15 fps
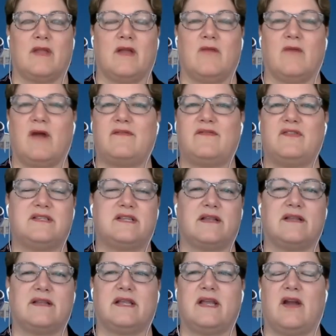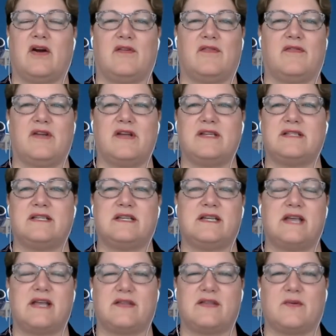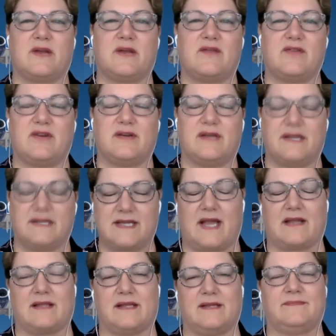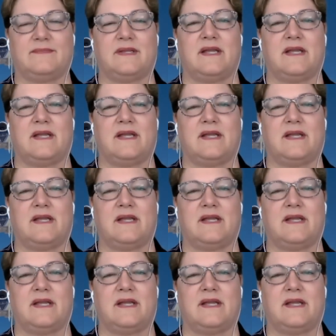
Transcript: right if you suddenly are freezing to death or whatever exactly